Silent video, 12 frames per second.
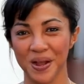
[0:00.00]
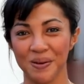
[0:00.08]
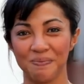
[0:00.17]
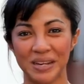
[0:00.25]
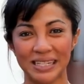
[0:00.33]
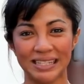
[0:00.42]

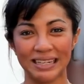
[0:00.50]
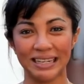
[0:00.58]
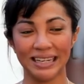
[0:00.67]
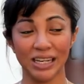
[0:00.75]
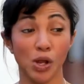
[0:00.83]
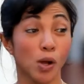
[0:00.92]

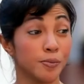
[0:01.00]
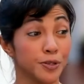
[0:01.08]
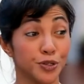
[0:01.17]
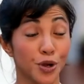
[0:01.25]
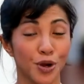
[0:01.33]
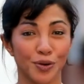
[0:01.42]
Basically,
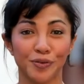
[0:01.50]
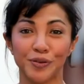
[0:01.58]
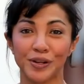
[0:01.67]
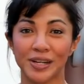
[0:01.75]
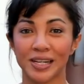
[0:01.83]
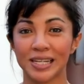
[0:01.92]
observe.
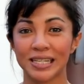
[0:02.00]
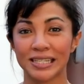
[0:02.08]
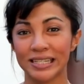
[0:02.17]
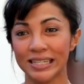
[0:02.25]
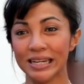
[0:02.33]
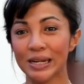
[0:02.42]

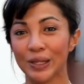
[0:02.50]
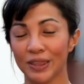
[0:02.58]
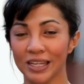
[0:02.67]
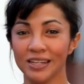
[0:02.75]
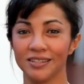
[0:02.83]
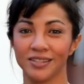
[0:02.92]
Seeing
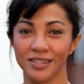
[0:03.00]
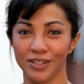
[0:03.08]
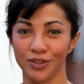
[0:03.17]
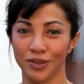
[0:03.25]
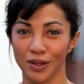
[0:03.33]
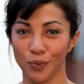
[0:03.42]
things that
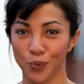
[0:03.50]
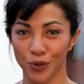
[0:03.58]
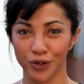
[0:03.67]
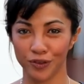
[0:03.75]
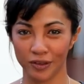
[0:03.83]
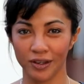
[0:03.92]
you think
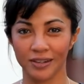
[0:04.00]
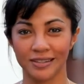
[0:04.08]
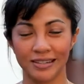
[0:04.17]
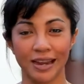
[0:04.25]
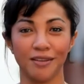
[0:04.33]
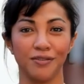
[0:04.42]
worth
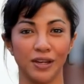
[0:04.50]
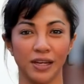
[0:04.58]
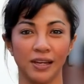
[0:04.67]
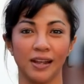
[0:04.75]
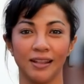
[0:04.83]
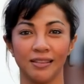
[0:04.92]

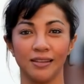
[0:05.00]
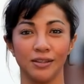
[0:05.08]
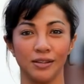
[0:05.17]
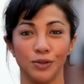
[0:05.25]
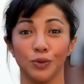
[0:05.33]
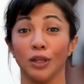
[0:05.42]
saving, that
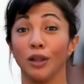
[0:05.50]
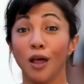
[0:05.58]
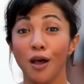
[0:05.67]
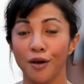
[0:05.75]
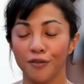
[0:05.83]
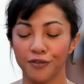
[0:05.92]
you
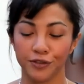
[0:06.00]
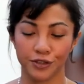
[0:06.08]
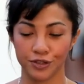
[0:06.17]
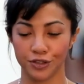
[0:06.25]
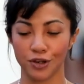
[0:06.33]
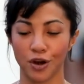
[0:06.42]
love
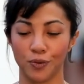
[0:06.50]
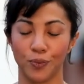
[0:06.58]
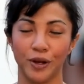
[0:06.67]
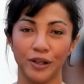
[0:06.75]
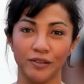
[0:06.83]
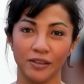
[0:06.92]
to start
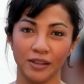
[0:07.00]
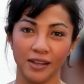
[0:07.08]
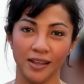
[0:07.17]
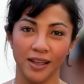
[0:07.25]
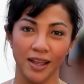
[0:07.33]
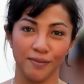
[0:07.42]
with.
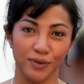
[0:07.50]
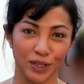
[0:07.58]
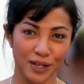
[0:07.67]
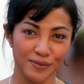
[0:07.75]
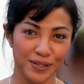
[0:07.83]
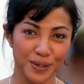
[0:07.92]
If you
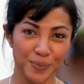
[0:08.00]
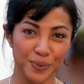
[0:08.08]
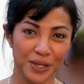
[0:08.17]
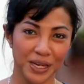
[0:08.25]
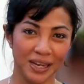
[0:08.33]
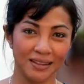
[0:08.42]
love
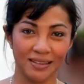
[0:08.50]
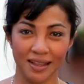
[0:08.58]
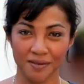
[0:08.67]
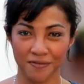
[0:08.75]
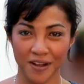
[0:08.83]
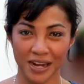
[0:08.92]
something and
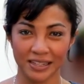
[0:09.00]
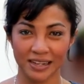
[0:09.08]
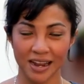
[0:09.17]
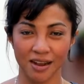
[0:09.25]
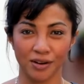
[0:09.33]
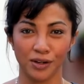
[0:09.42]
then find
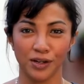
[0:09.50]
out,